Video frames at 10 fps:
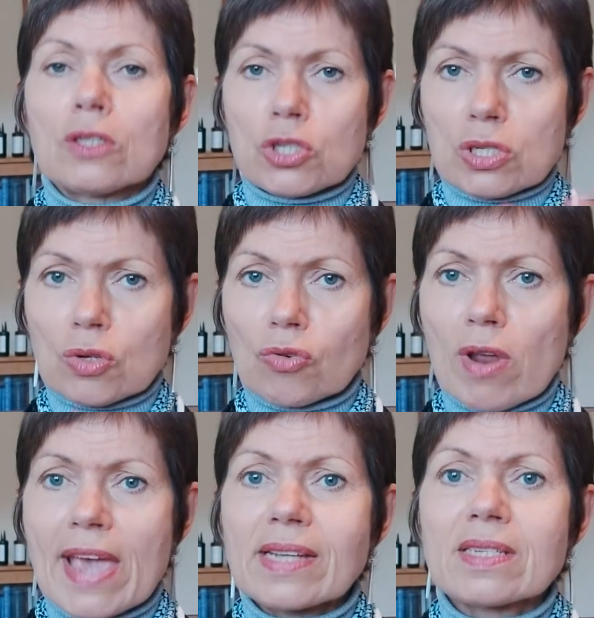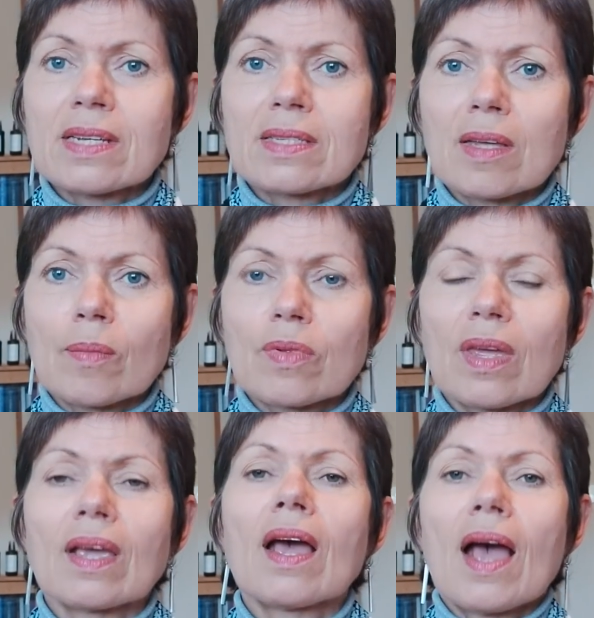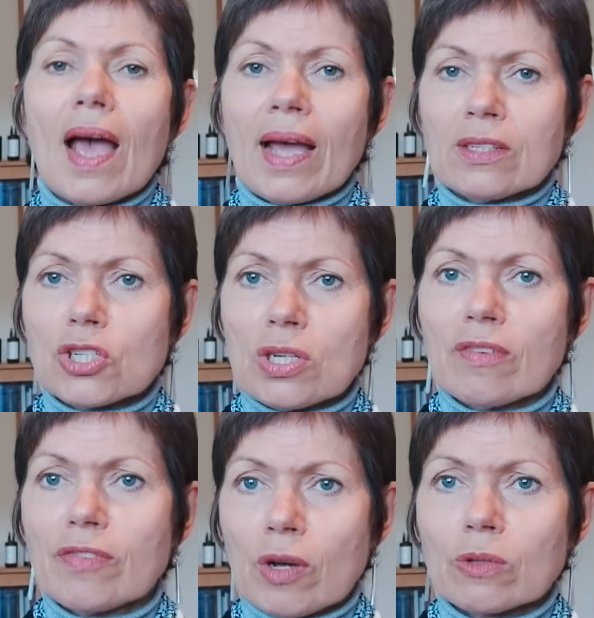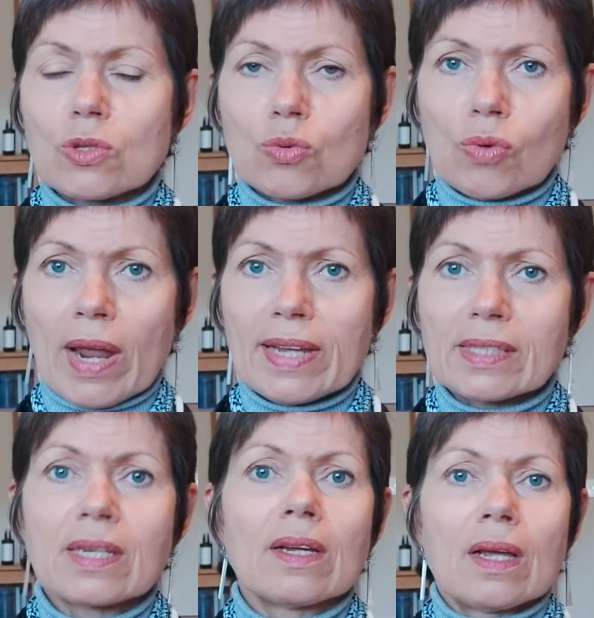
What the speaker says: She's creating something and she feels great.